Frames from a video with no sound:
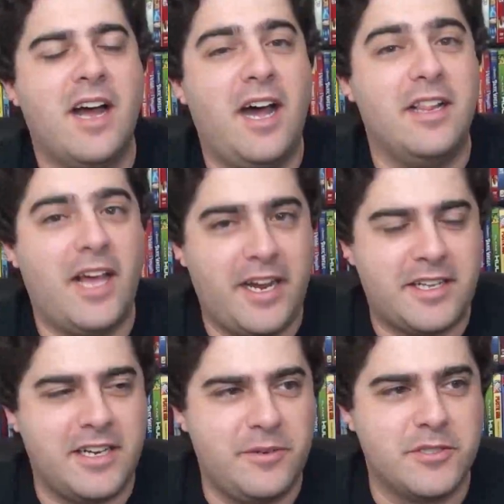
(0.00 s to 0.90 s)
I
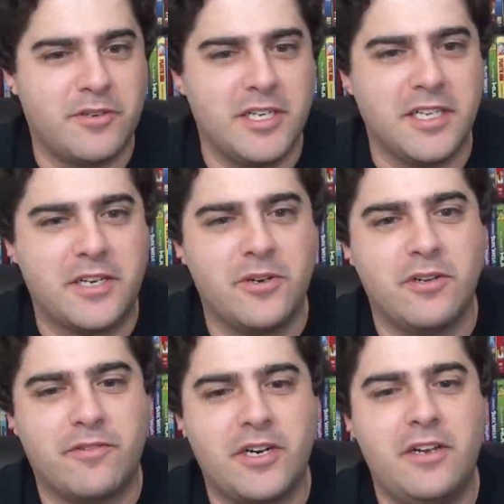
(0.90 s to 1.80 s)
liked it. It was really
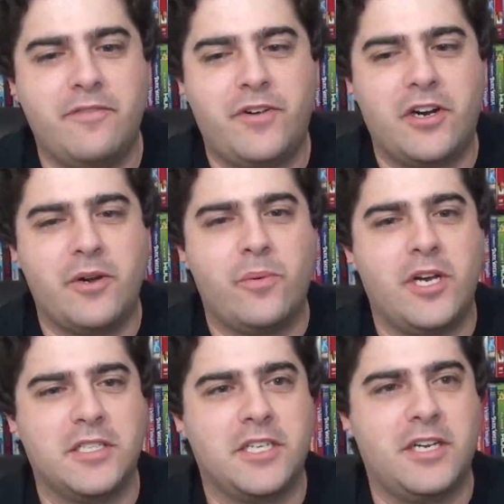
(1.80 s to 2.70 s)
cool. Very, very
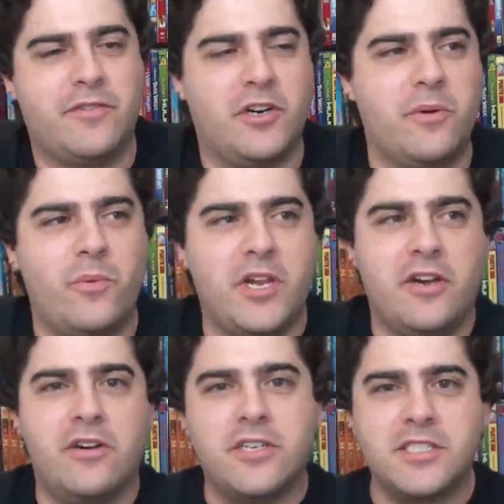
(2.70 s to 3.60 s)
well done. Very
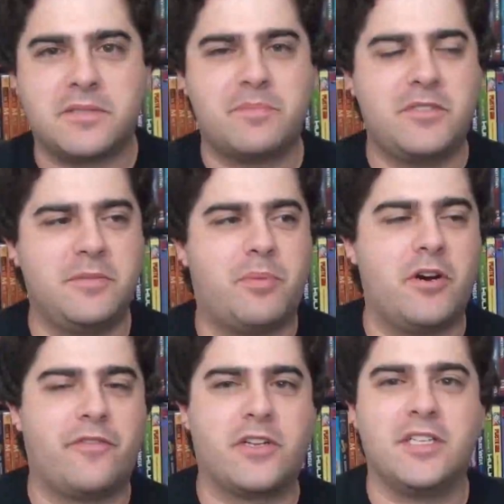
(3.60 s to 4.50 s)
weird. Just
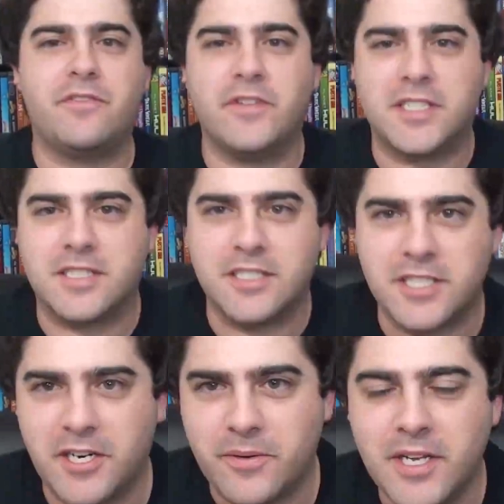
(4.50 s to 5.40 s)
perfectly fits the
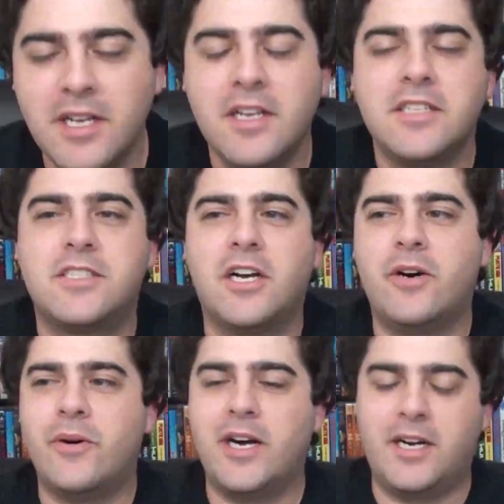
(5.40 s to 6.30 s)
show.
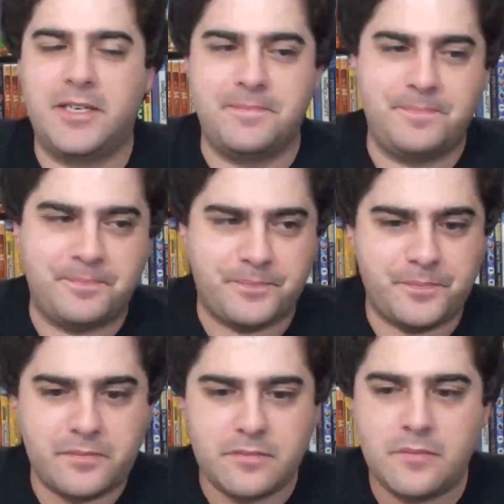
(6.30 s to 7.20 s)
So,
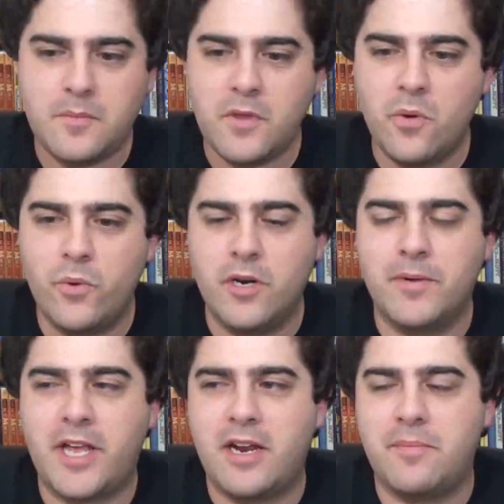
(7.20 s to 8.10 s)

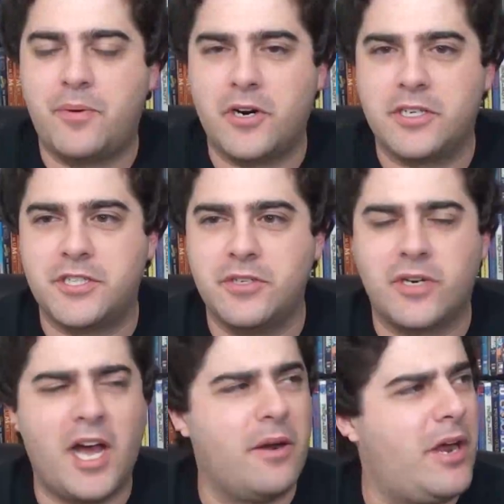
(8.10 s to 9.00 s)
Weirdmageddon Part
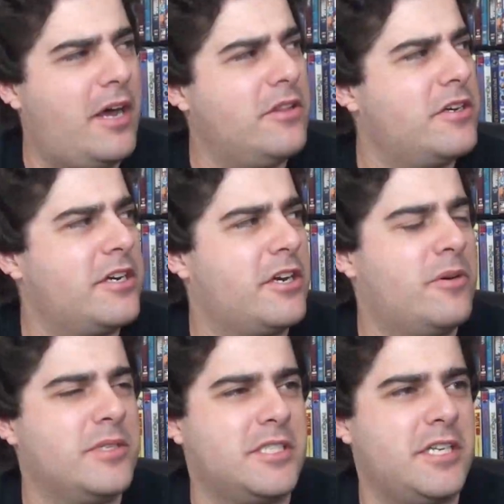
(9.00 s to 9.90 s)
2. God, how long
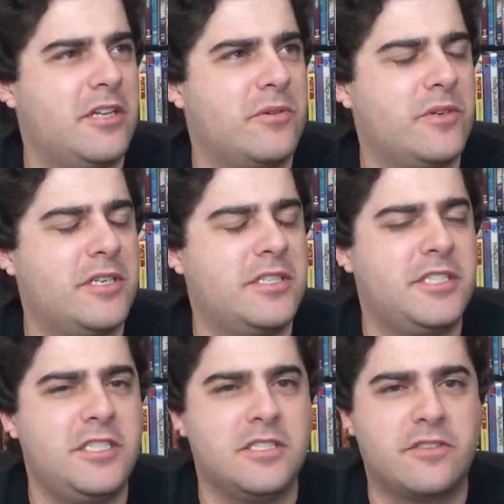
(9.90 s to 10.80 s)
ago was the other one?
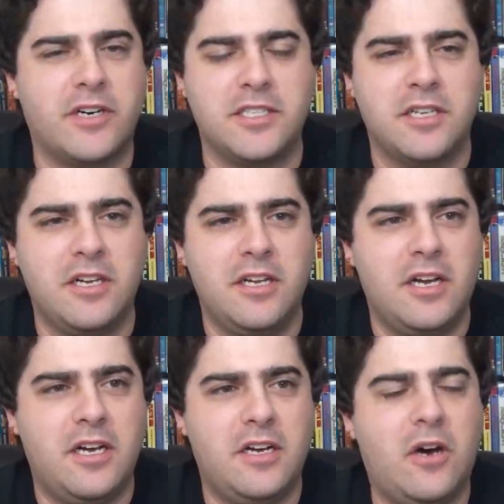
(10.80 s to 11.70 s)
Jesus Christ.
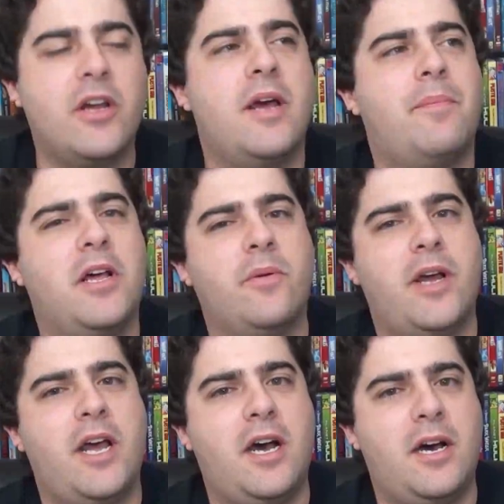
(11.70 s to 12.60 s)
Oh yeah, by the
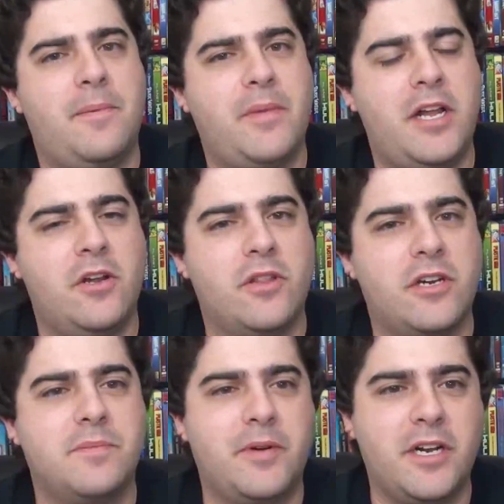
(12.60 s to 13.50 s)
way, I know
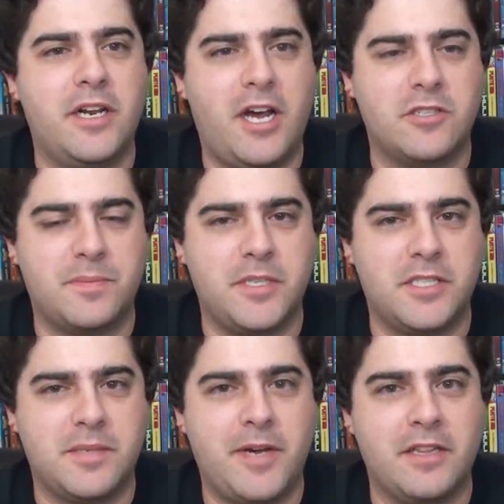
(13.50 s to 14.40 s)
there have been
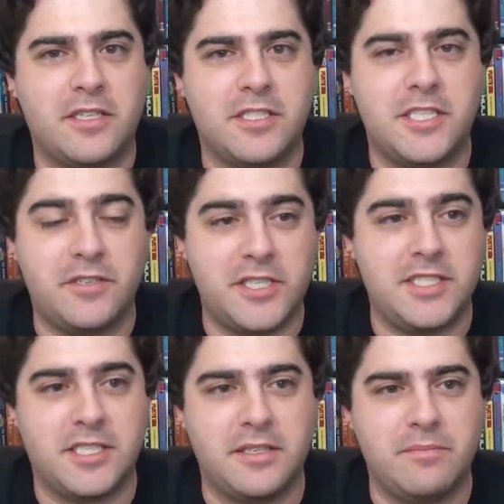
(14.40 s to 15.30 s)
announcements about the
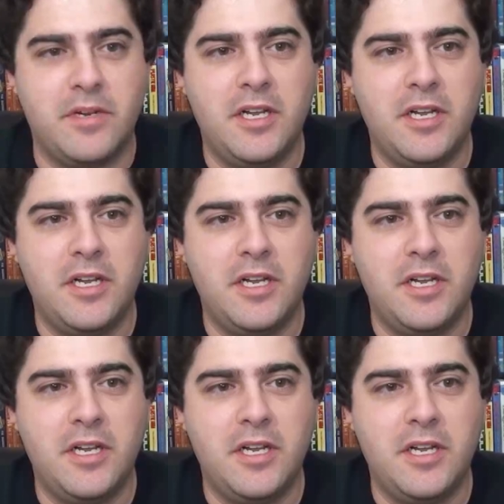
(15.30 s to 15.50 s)
series and